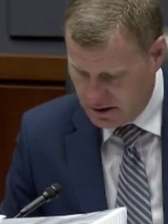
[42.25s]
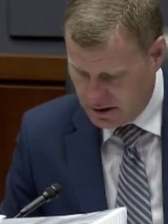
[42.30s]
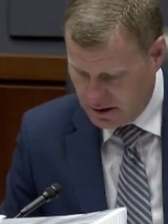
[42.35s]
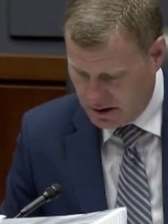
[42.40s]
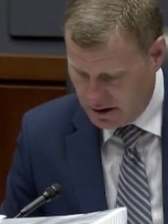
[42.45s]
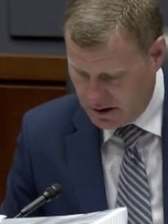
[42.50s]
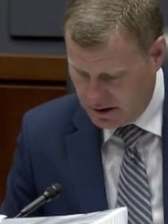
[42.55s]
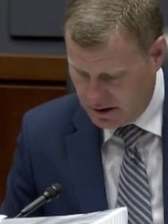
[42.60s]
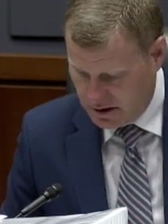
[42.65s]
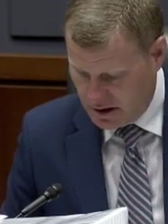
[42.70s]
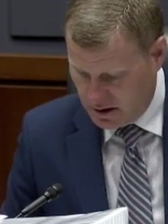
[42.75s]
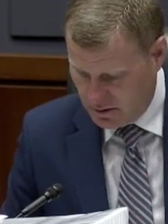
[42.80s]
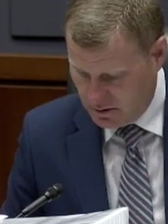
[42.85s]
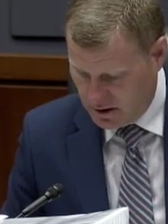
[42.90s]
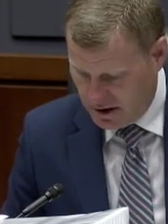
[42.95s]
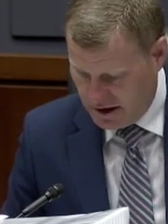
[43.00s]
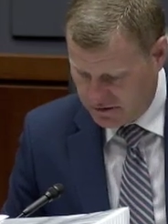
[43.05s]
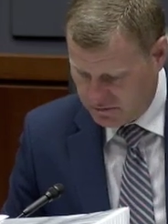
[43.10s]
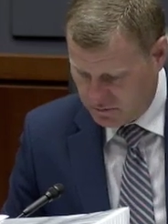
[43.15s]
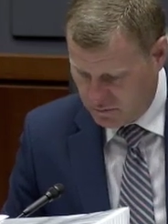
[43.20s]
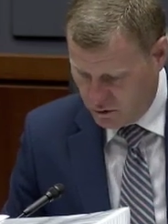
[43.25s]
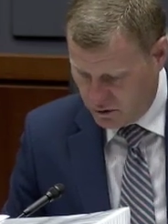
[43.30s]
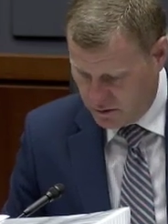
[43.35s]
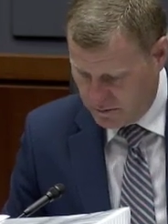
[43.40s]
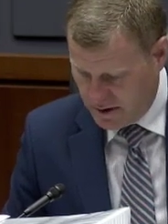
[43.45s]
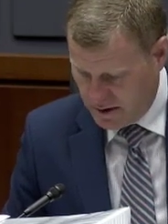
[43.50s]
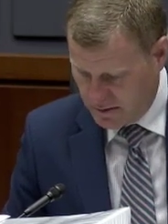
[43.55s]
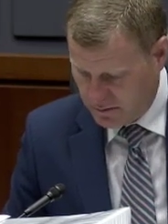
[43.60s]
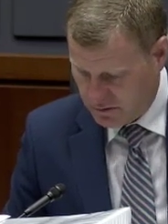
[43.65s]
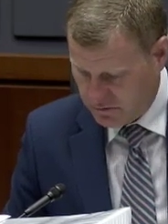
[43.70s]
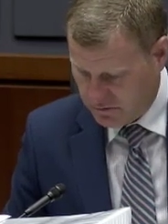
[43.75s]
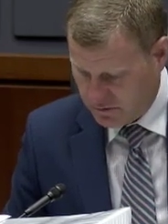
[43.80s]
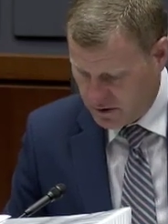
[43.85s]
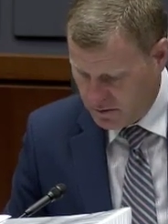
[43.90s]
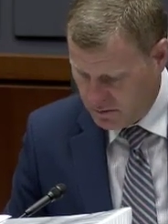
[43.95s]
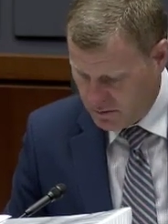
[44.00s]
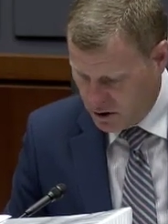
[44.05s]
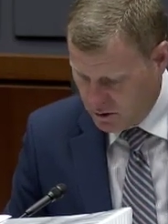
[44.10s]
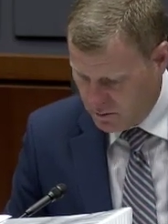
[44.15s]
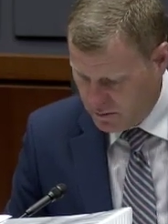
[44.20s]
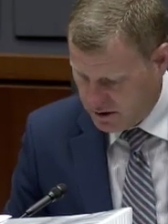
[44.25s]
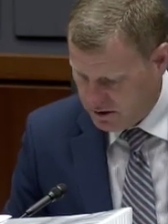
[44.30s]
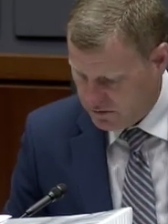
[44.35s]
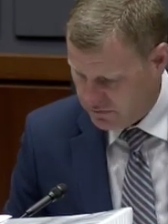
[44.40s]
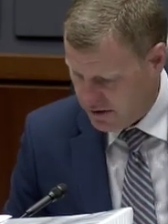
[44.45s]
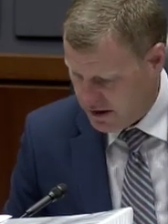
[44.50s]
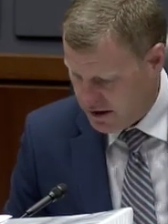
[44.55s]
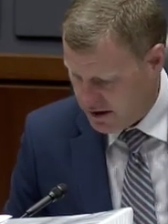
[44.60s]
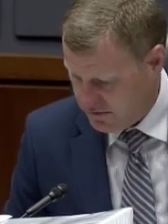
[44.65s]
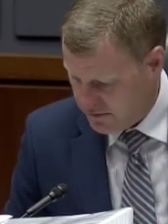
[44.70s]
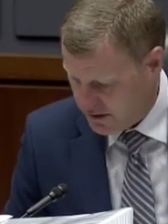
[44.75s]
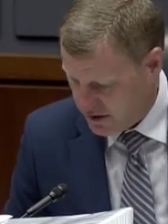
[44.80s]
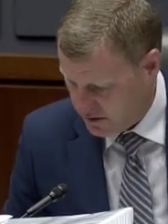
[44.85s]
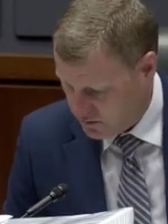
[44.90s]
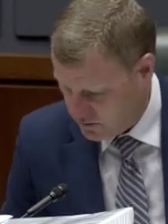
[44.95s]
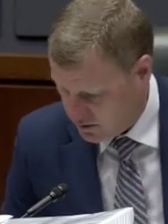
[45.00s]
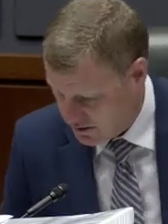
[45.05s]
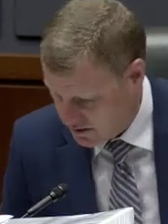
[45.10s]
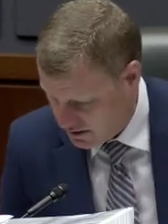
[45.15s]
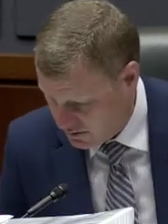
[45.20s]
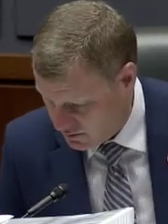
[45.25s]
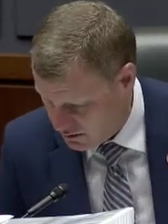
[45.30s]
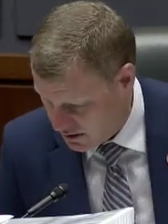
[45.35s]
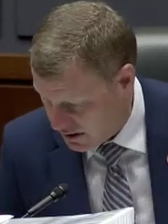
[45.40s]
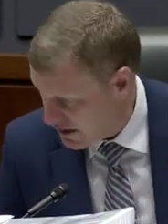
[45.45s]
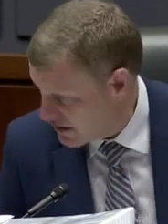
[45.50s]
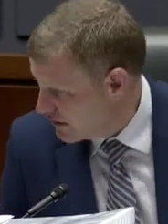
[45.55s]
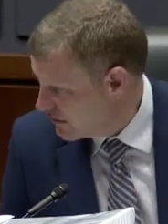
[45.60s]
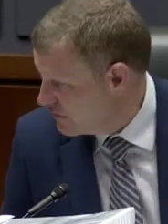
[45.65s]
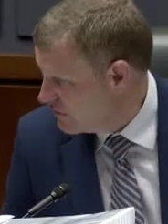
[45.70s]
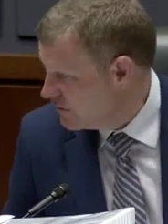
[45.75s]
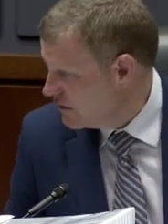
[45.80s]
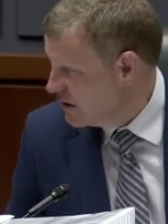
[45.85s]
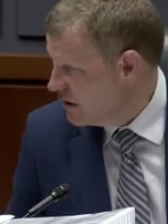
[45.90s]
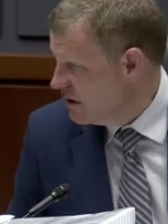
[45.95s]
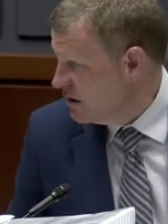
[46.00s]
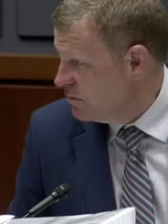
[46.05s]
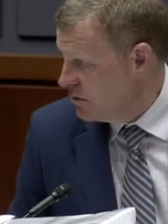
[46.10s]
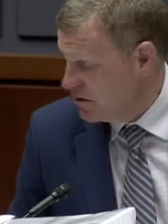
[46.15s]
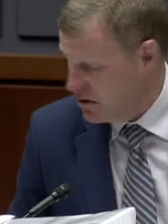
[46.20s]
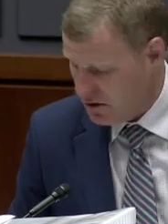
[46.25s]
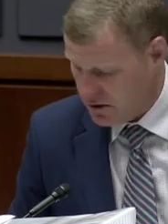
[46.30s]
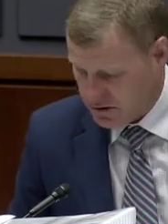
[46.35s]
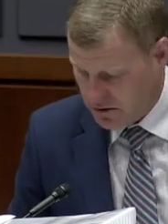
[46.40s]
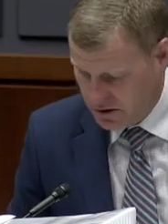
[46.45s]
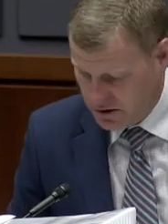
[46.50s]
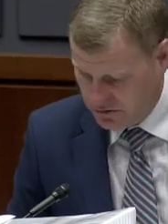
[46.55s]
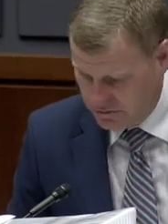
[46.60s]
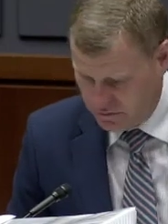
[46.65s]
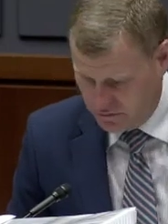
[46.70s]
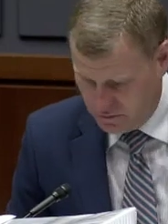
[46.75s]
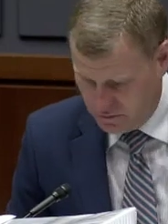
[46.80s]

And I will ask board members in a moment if they have anyone they would like us to keep in our thoughts and